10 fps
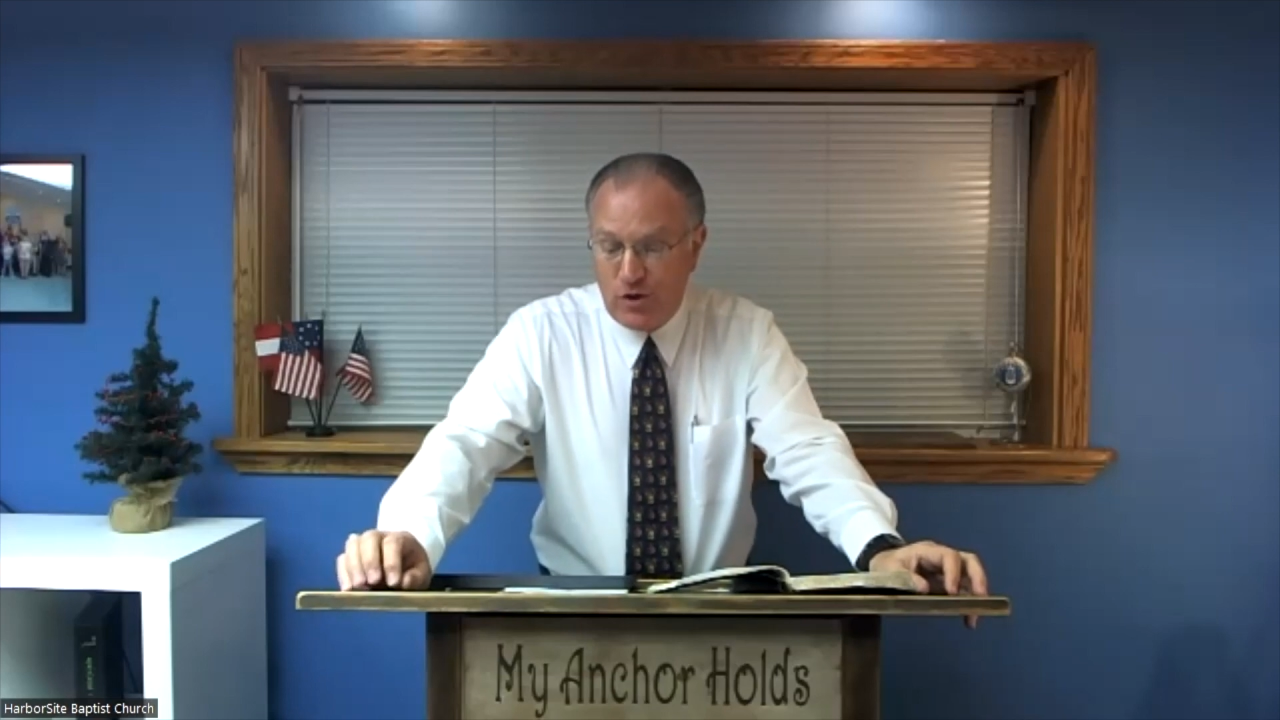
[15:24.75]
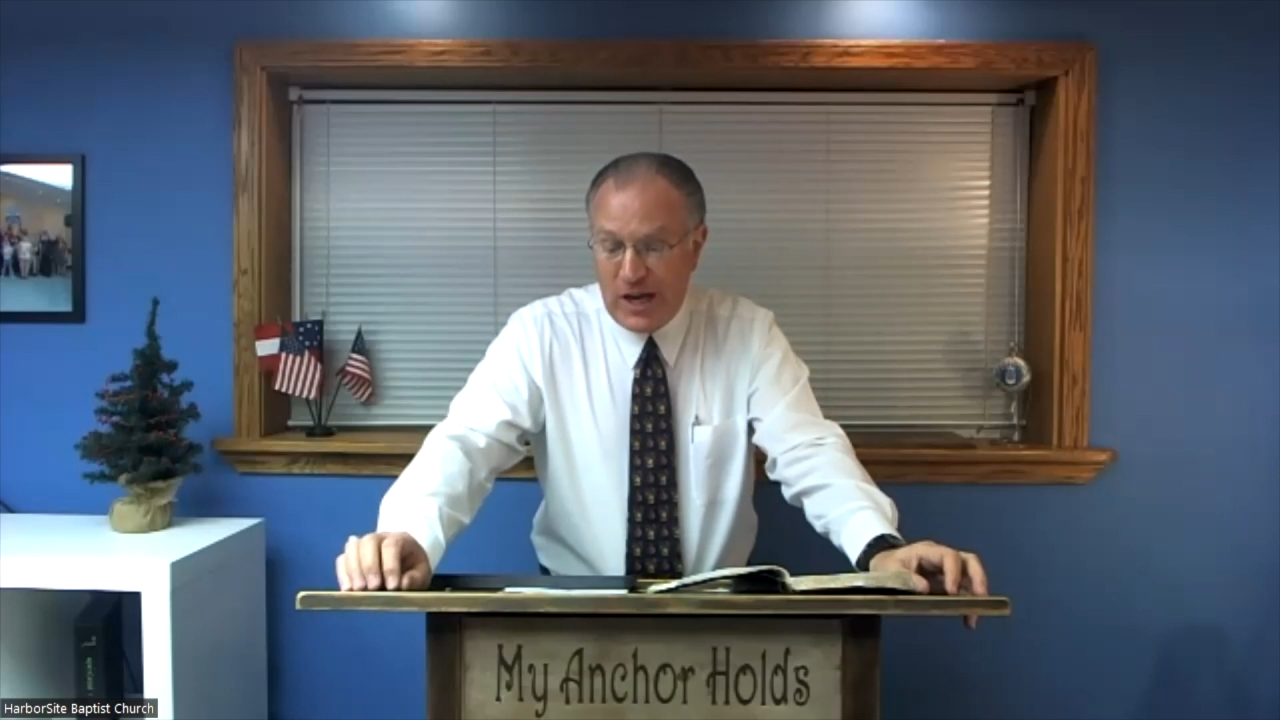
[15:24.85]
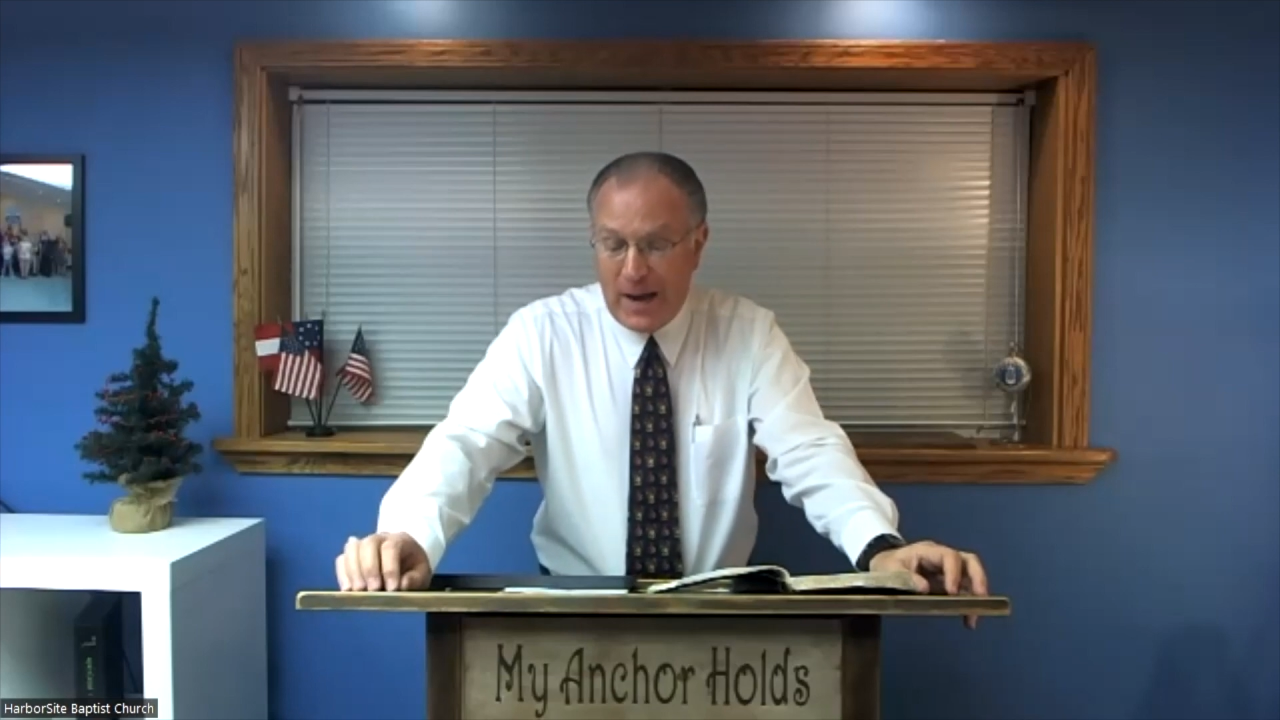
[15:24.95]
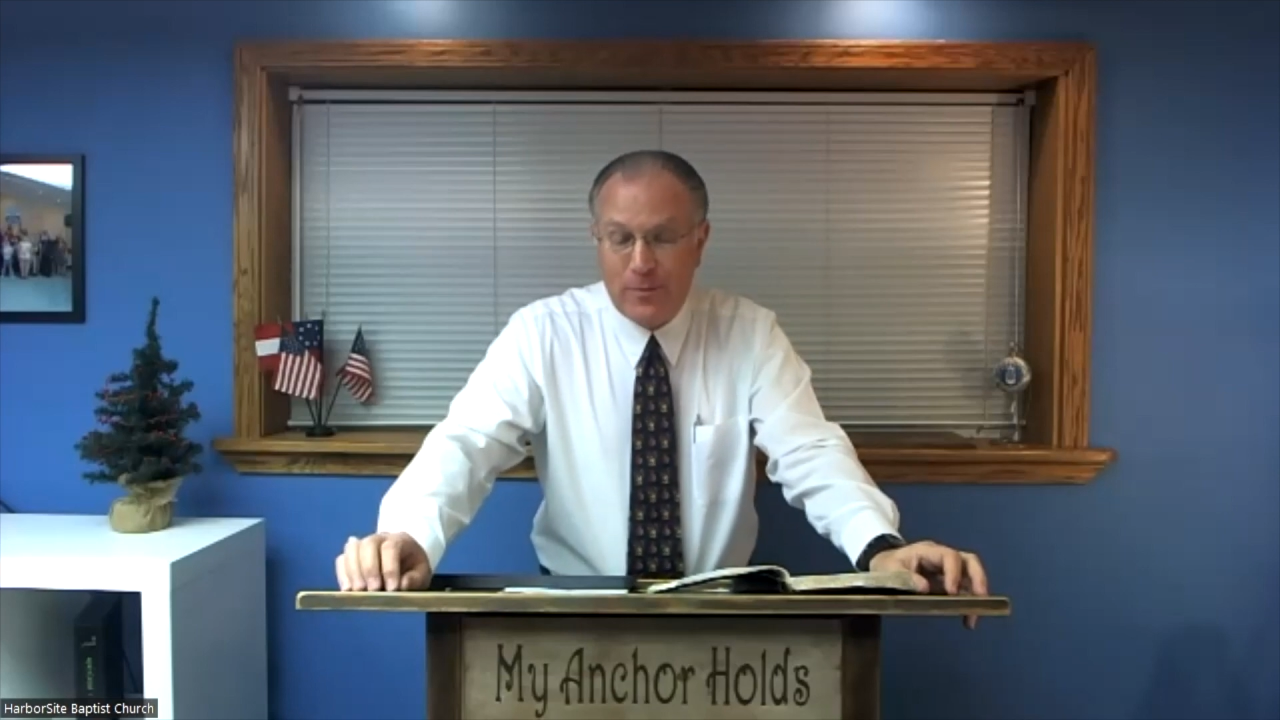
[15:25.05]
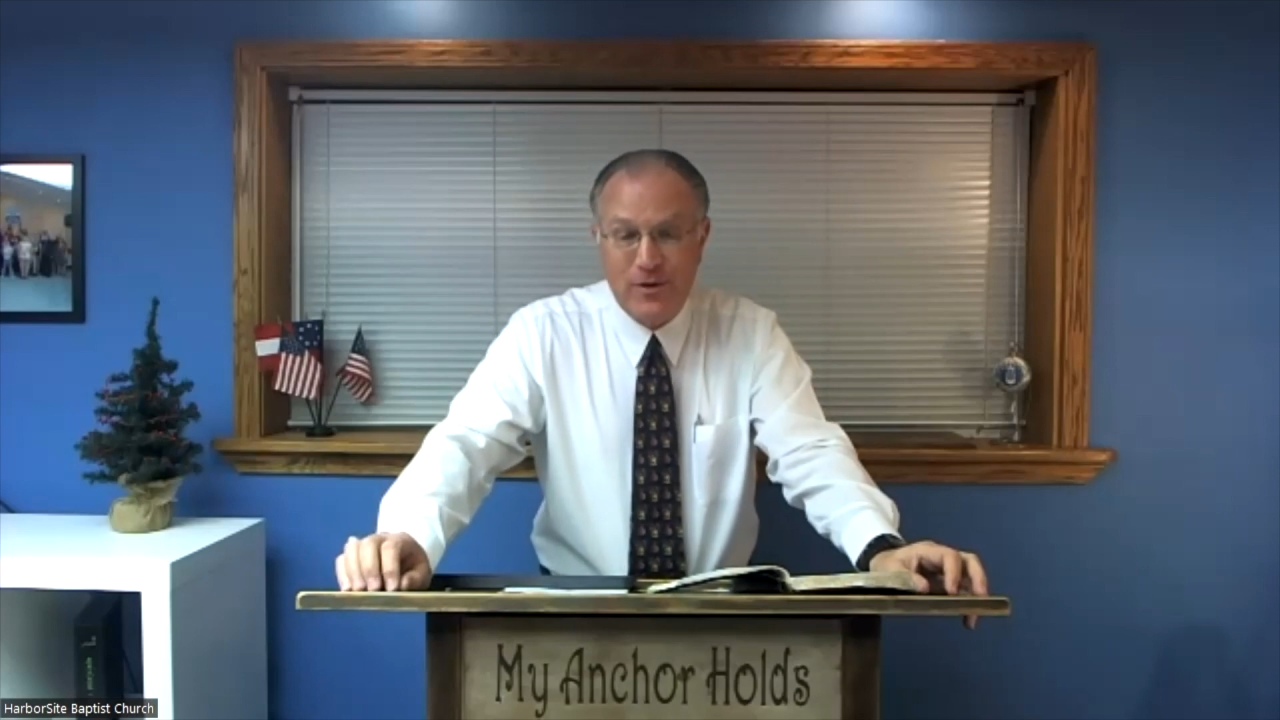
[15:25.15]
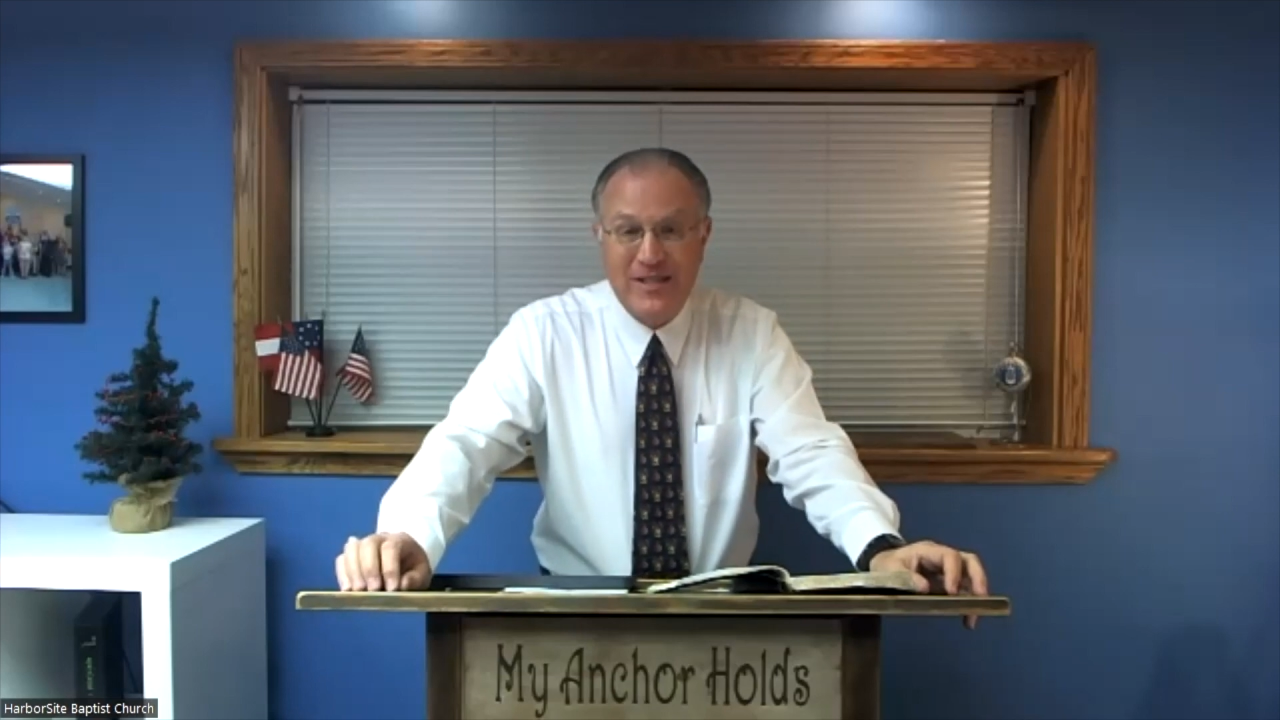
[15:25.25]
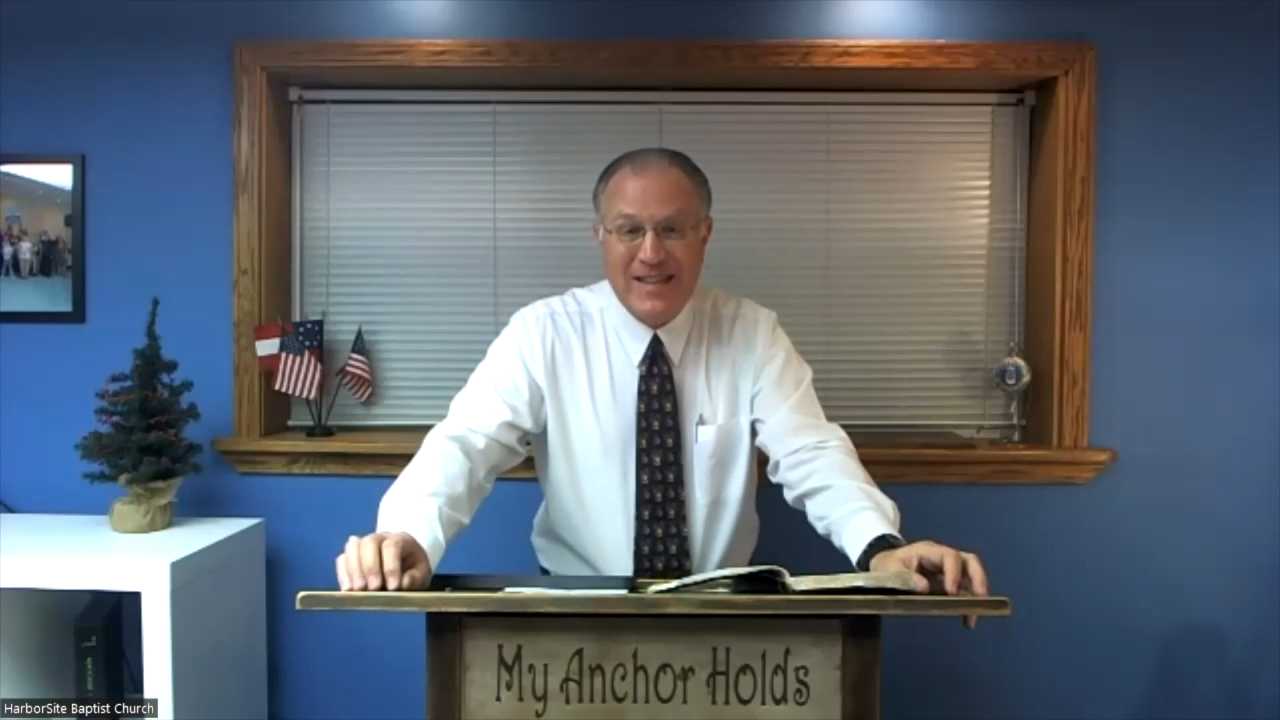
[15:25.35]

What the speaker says: chapter